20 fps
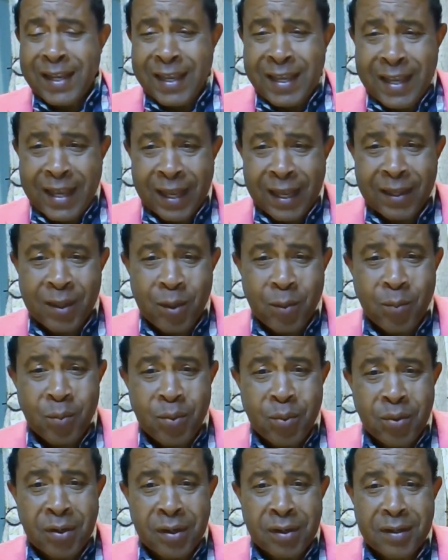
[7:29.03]
Get the
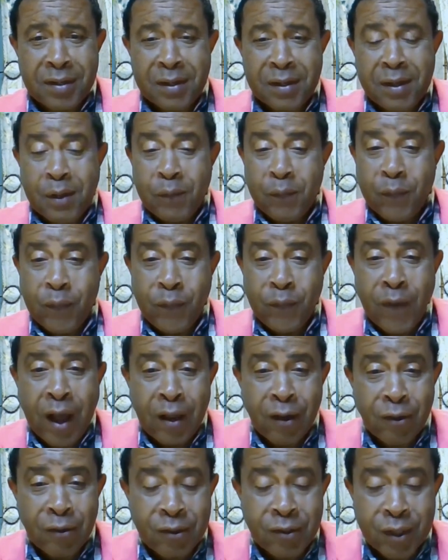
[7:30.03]
book,
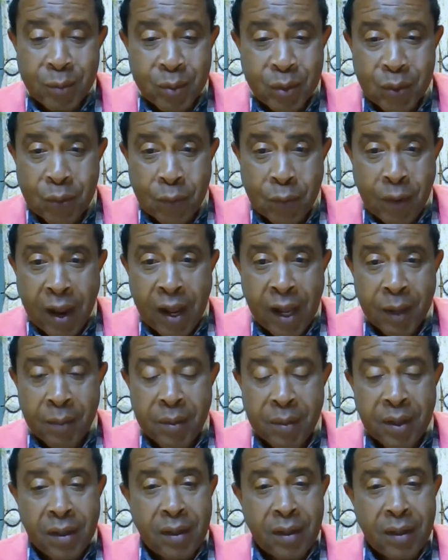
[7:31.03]
follow, subscribe.